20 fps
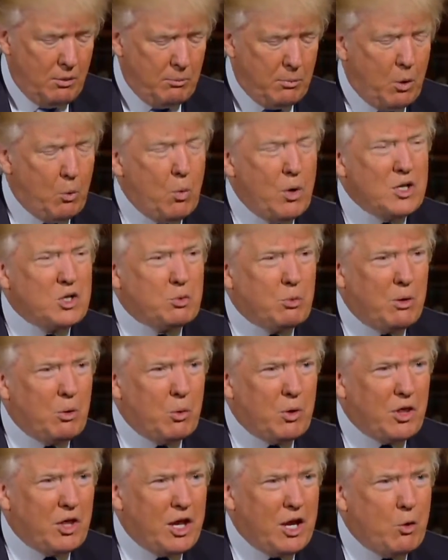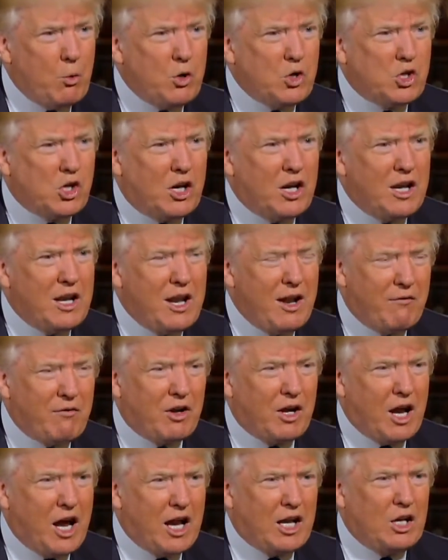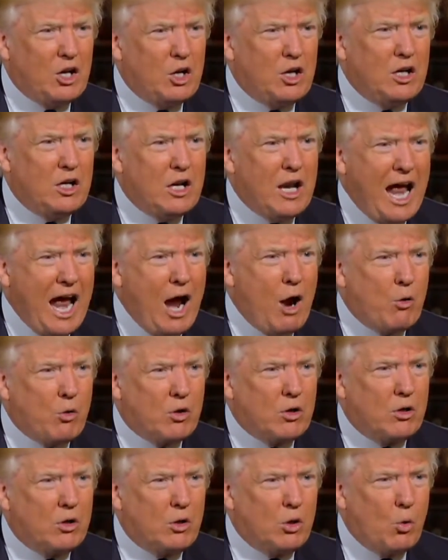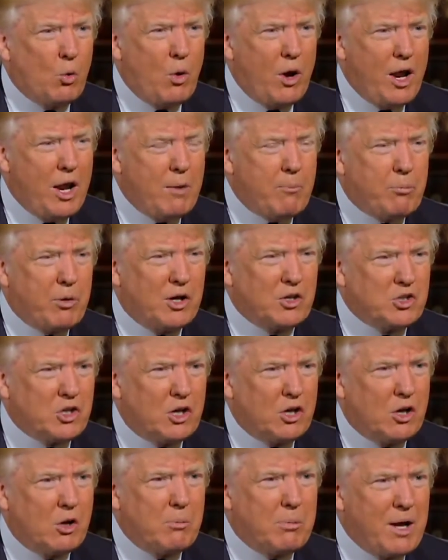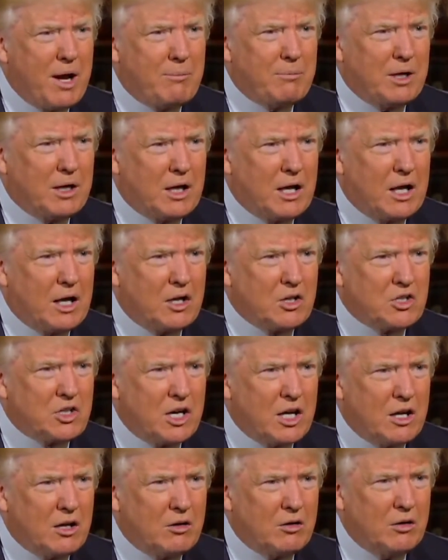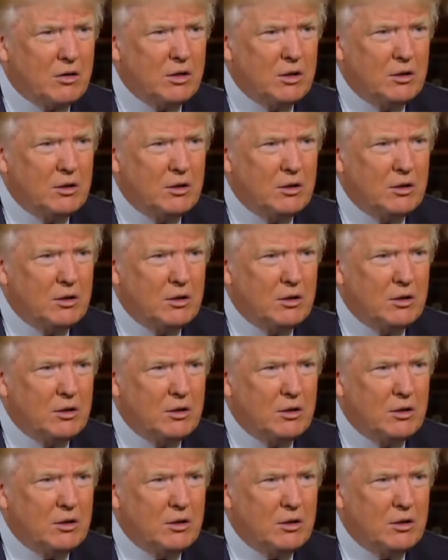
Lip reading: But once we were there, we should have never gotten out the way President Obama got us out.